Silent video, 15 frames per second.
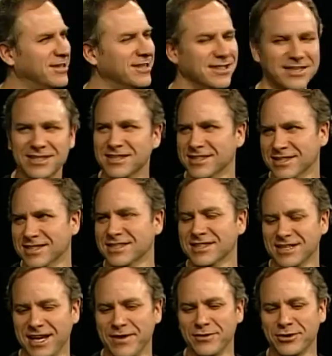have marijuana in
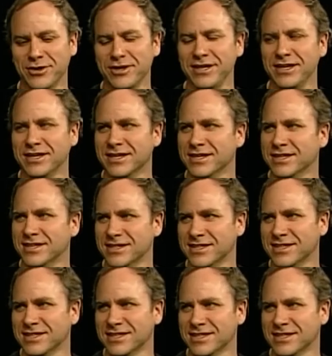it. Have a cookie.
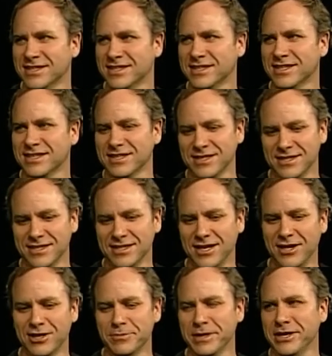Um, I
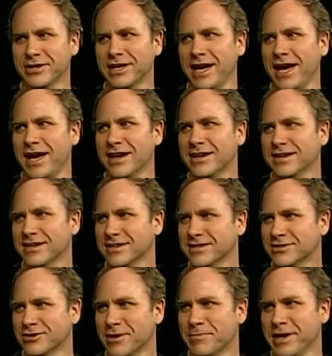heard well, about your cat,
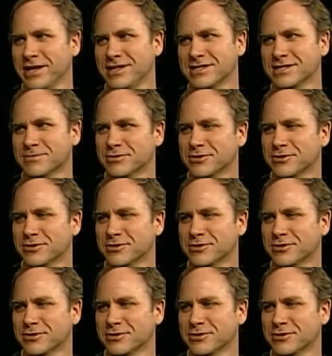so I baked you some